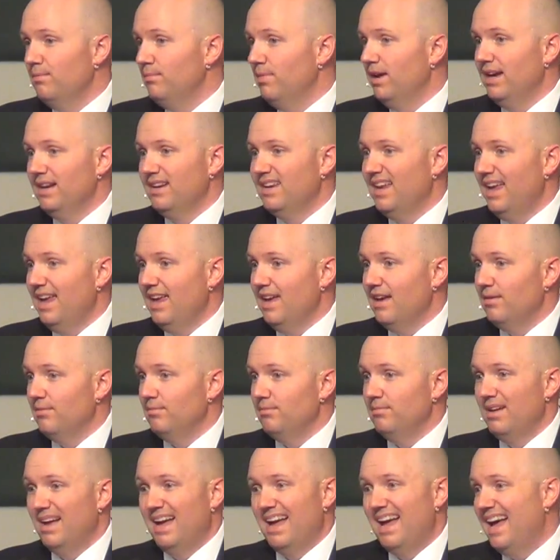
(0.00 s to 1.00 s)
baked ham.
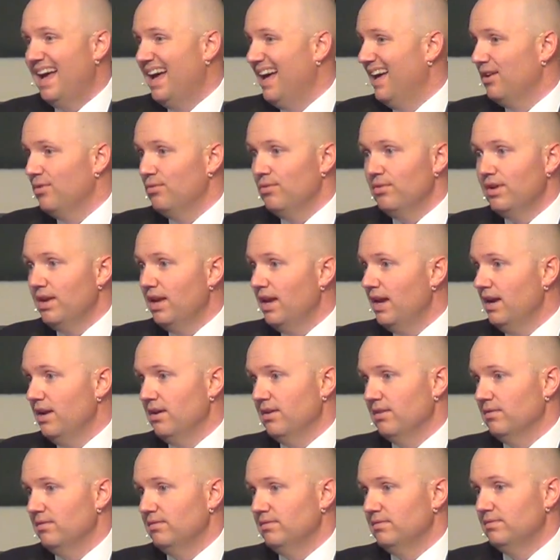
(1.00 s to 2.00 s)
I don't
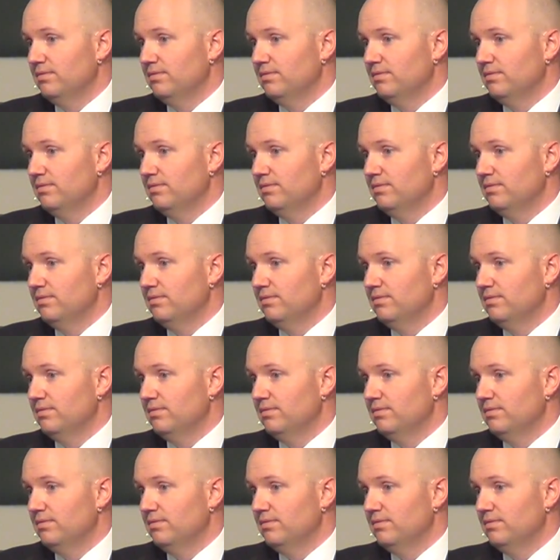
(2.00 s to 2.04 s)
care.